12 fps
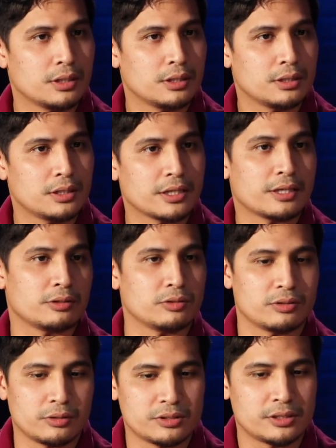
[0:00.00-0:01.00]
Mm-hmm. Like you,
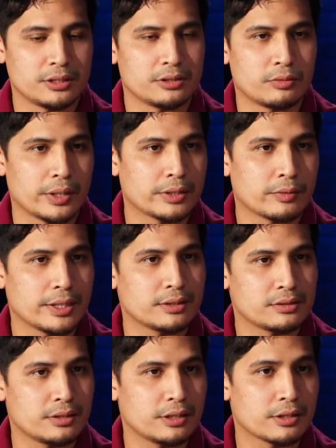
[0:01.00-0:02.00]
you see Dwyane Wade
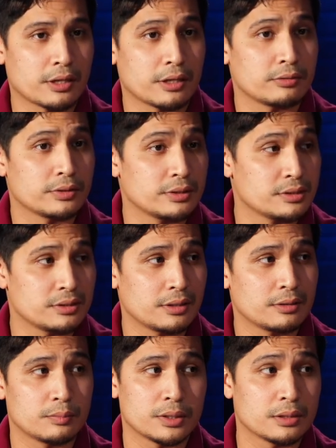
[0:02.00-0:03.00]
is there, Kyrie is
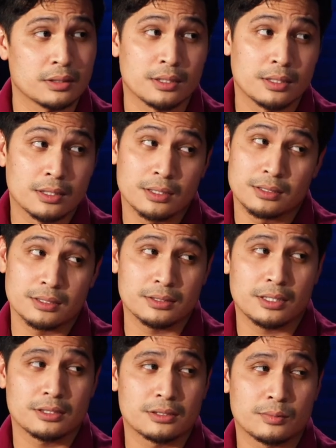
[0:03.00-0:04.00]
there, but this
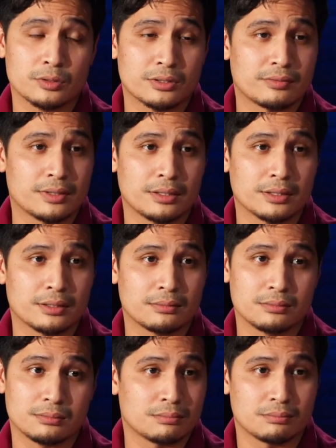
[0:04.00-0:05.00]
guy's the most athletic
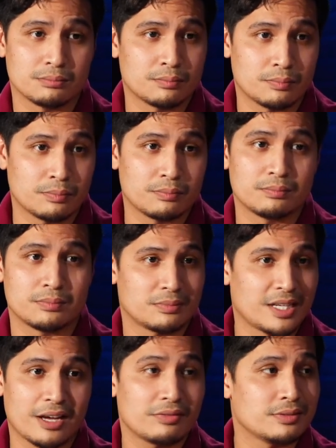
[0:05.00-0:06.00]

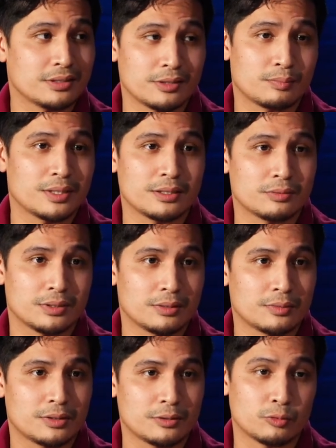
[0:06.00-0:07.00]
athlete he played
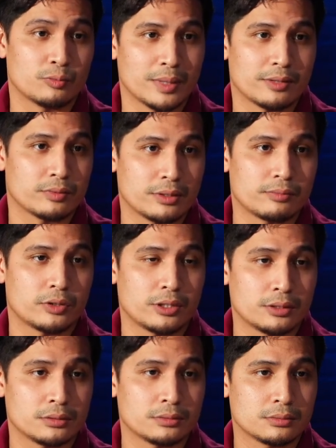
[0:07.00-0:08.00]
with, played with LeBron.
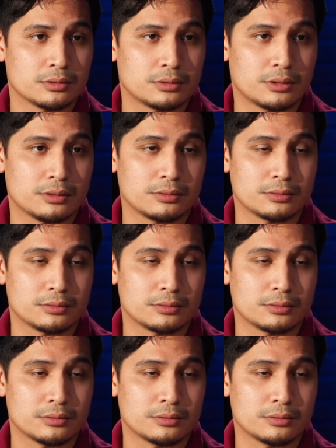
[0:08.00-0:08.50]
Mm-hmm. So.